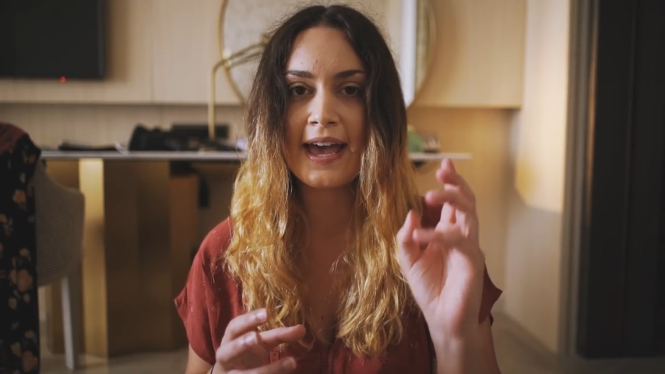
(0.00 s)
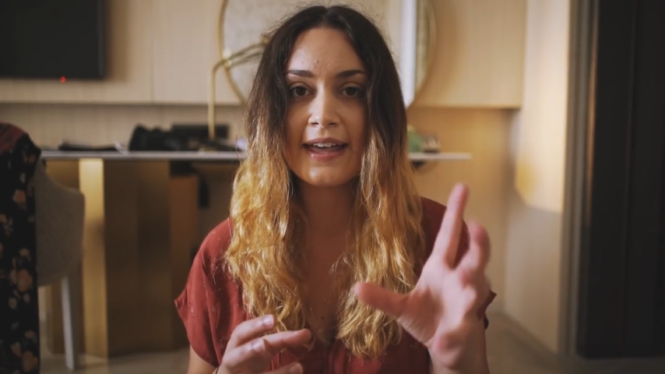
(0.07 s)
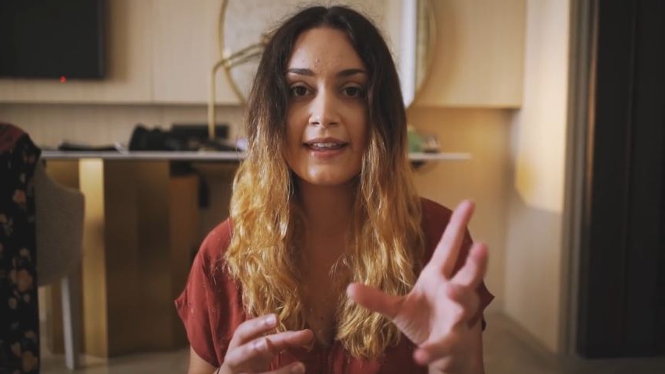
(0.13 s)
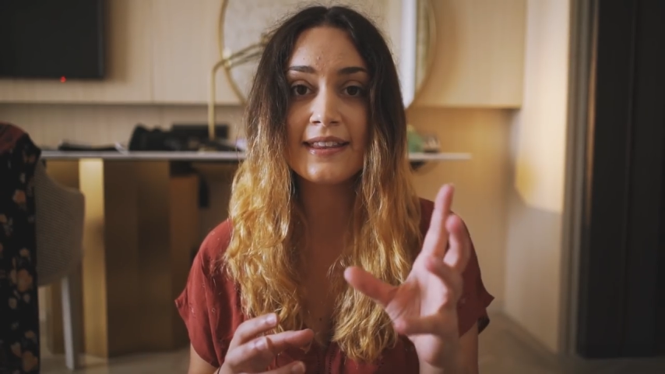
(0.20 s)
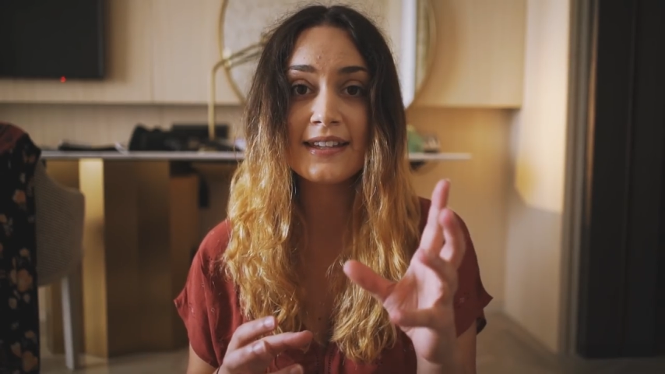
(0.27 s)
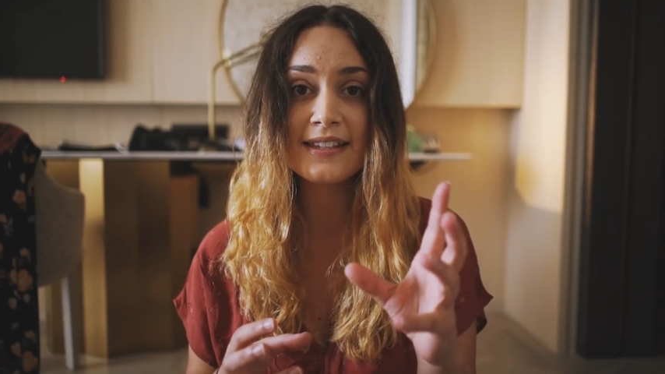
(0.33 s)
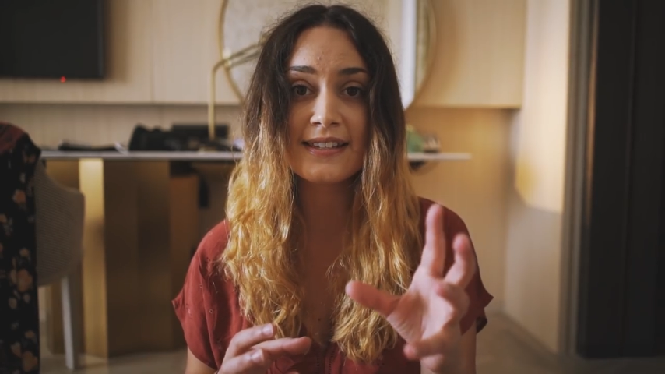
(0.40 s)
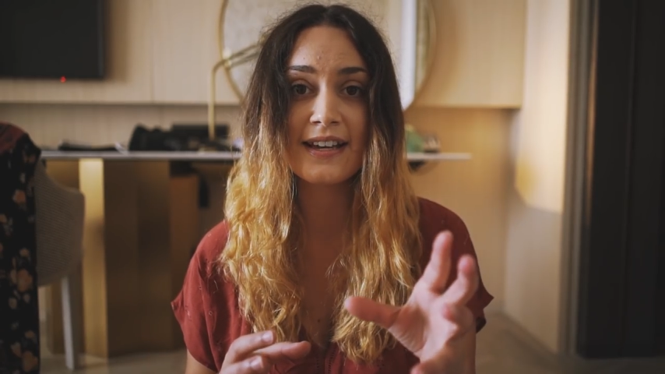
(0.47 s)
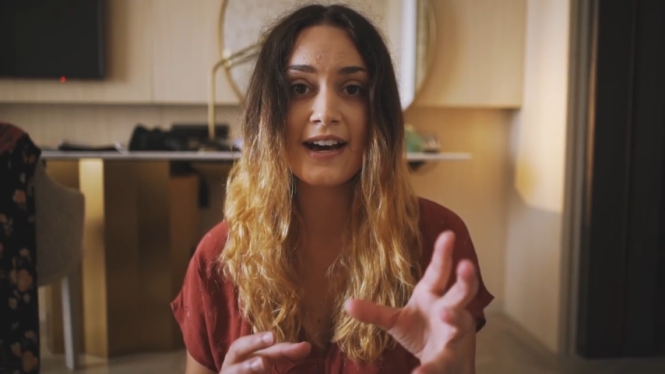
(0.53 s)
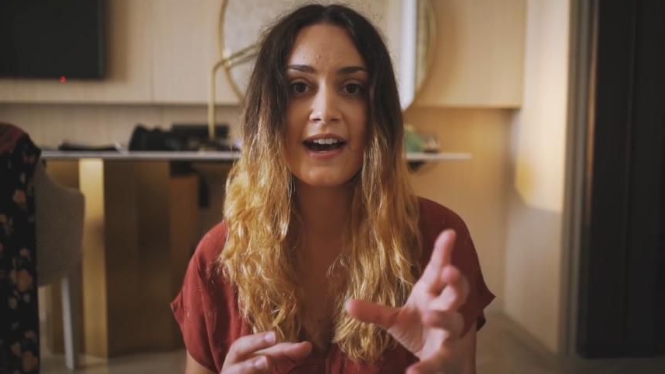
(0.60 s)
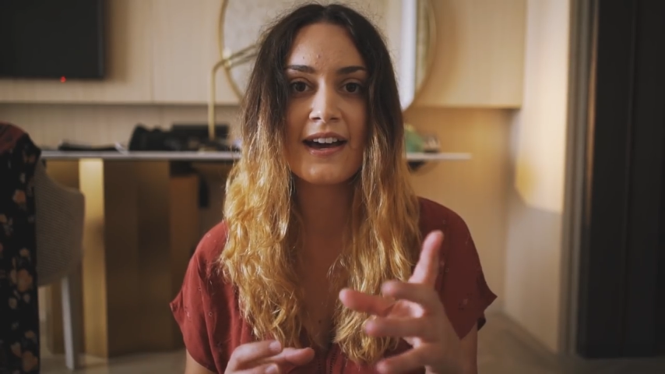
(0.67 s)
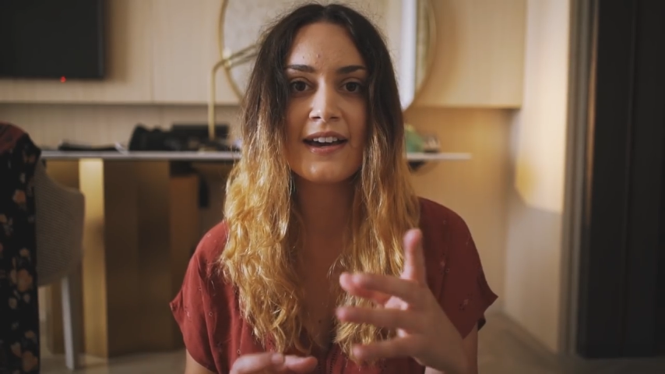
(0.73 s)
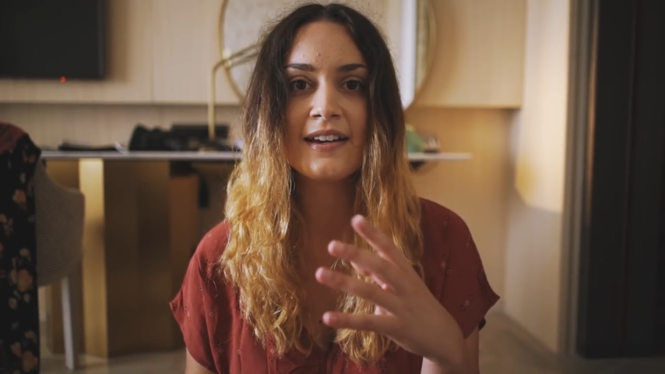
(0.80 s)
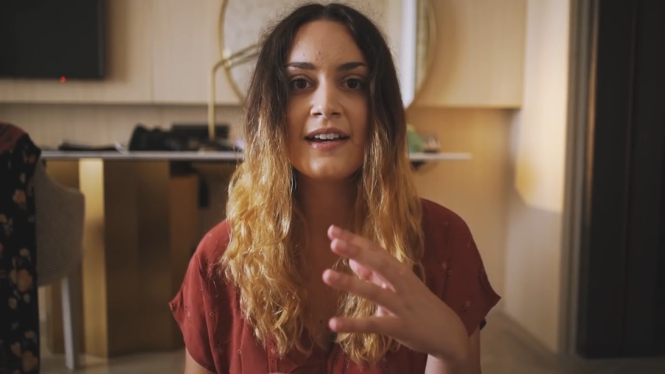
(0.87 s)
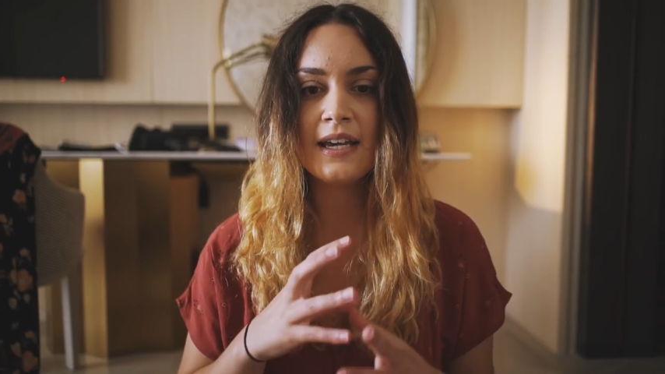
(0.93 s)
and the
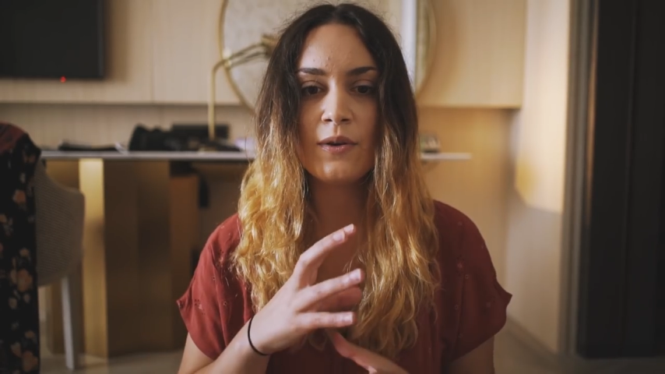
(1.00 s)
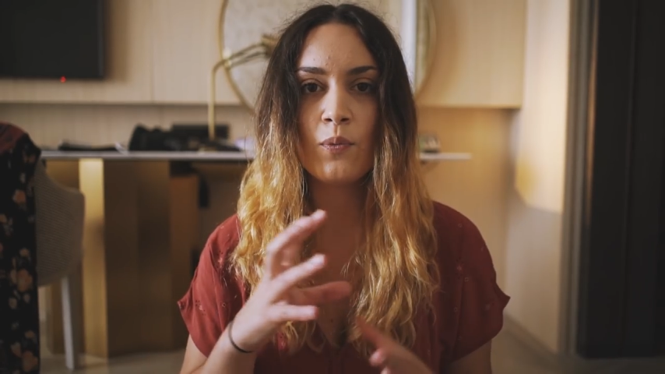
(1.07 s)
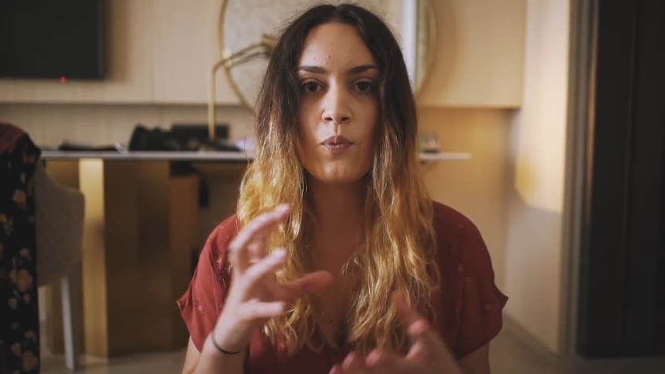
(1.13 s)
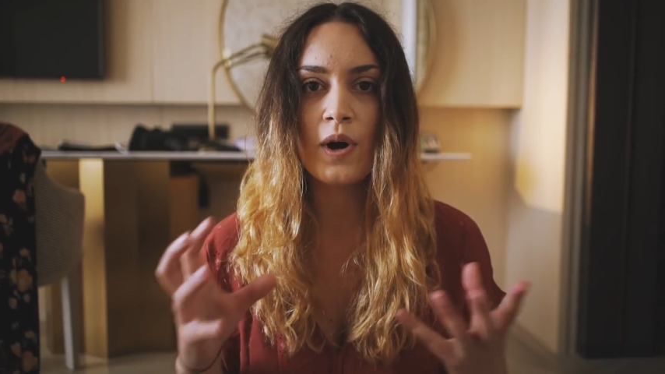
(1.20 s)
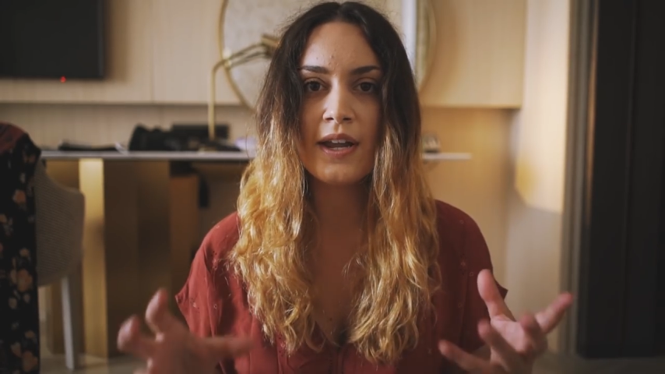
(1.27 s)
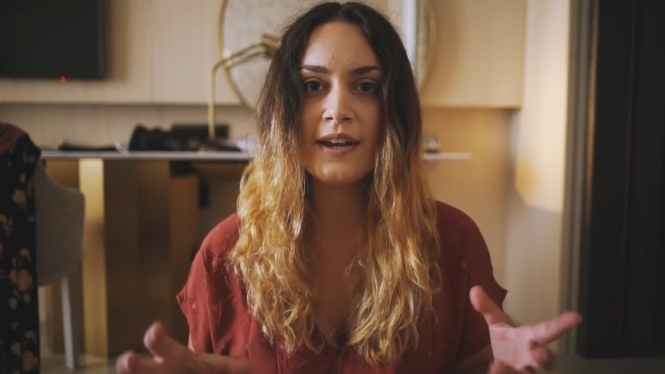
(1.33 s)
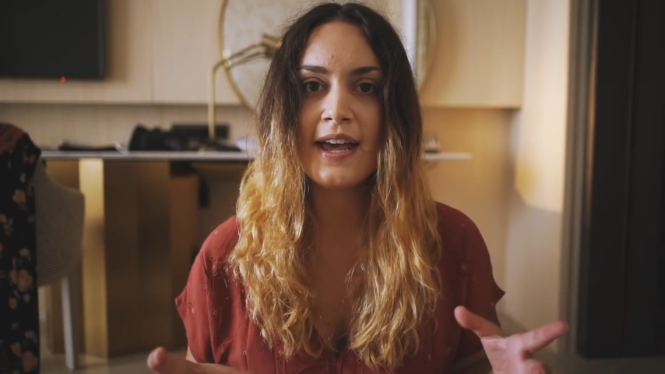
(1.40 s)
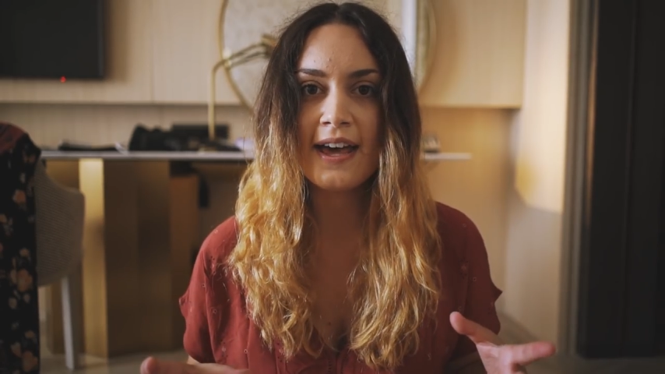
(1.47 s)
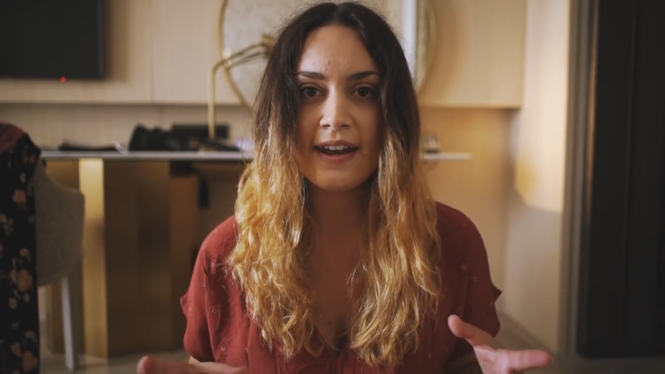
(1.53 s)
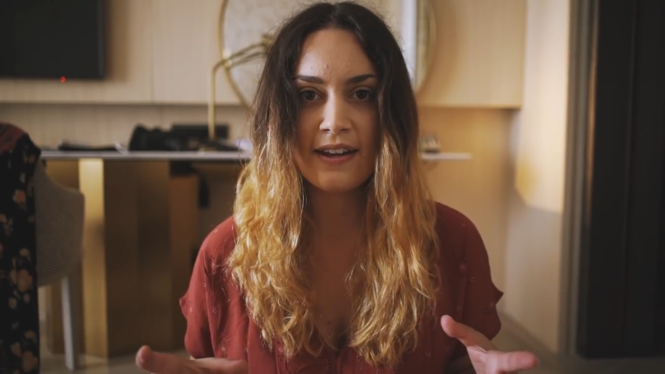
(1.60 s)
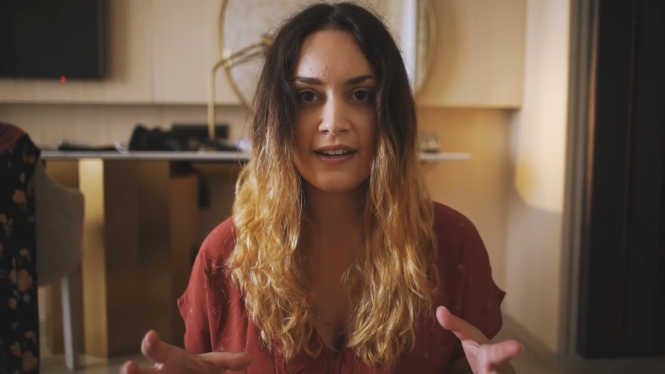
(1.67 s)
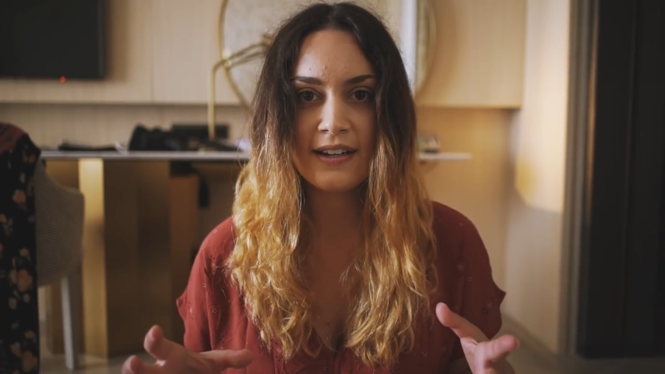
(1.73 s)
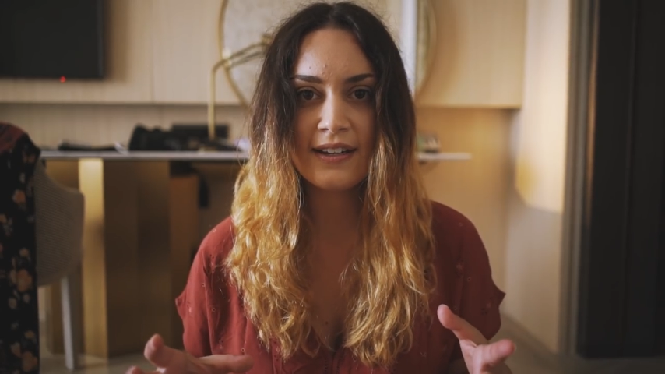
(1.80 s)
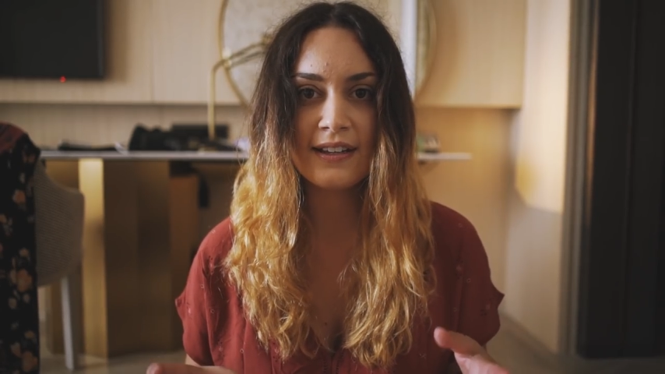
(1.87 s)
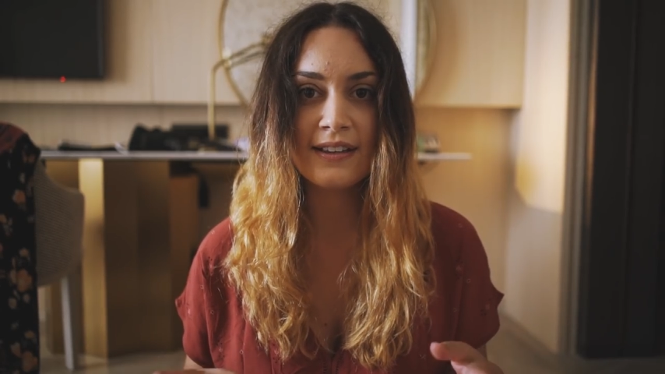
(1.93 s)
sky in one
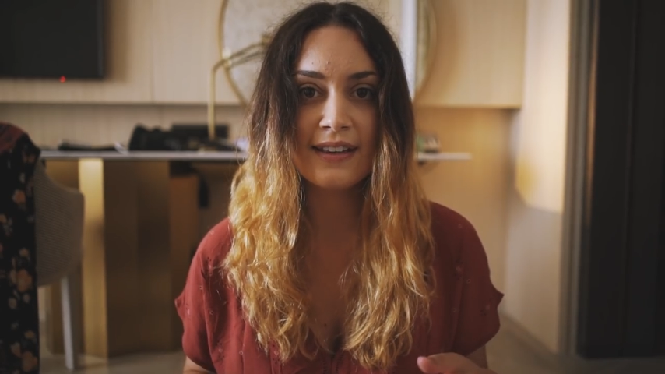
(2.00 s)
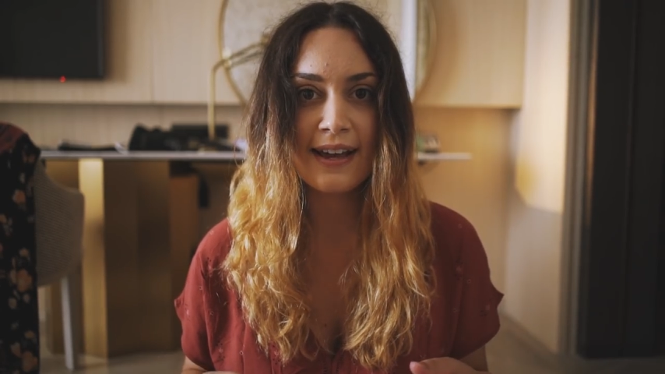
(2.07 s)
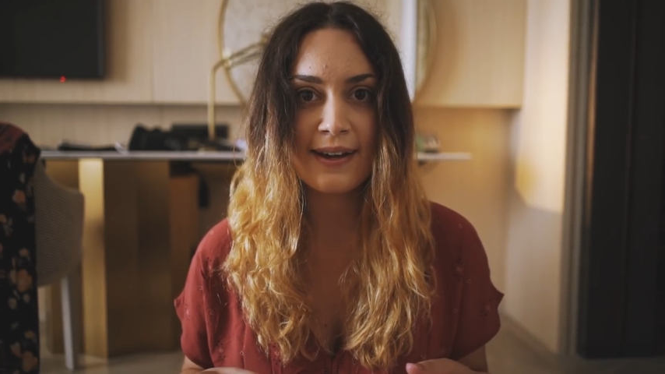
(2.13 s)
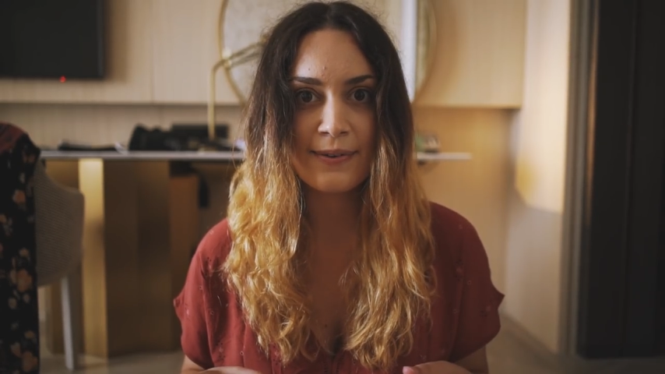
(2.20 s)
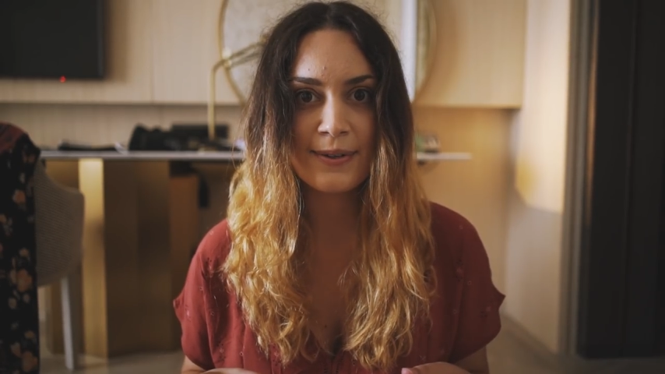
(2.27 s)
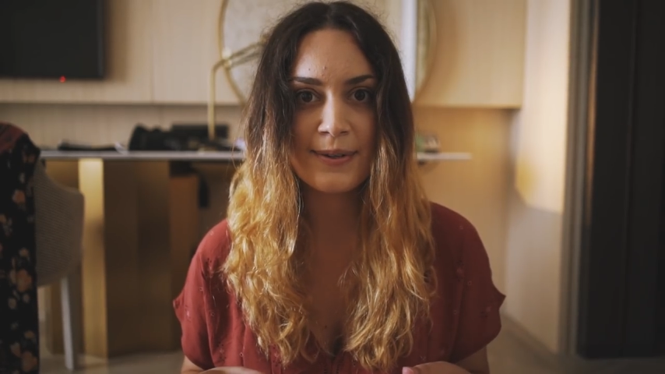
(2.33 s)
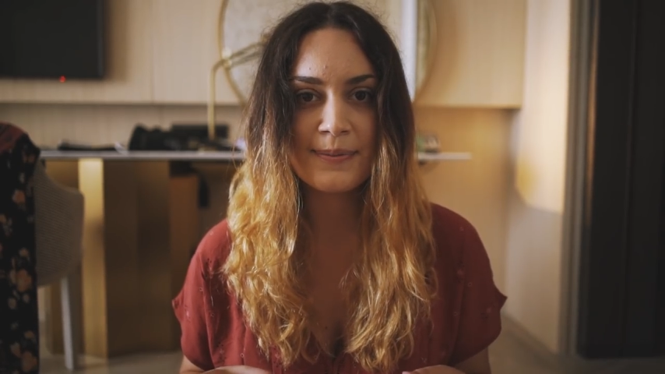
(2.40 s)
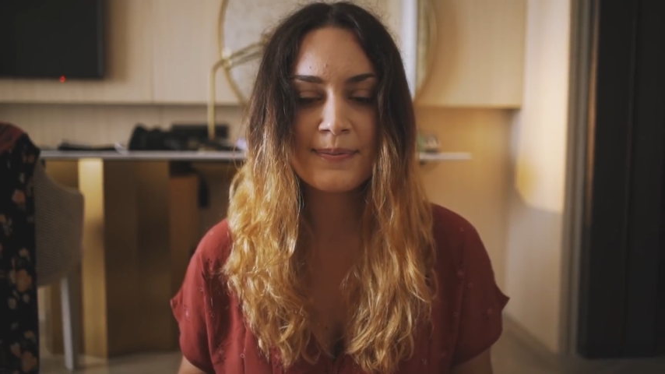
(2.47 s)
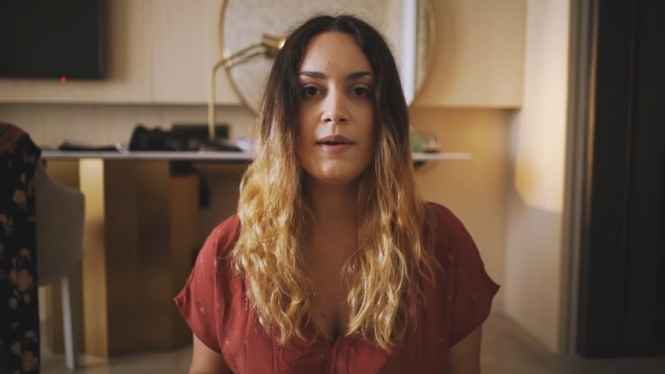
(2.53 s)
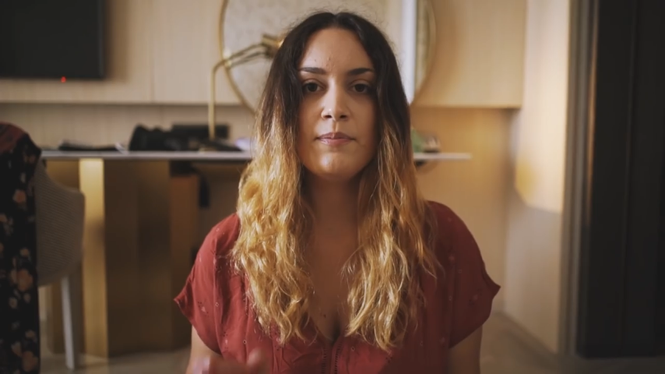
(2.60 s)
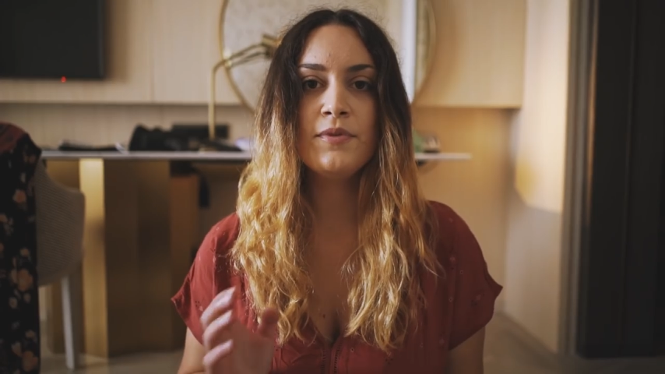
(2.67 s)
edit in Lightroom.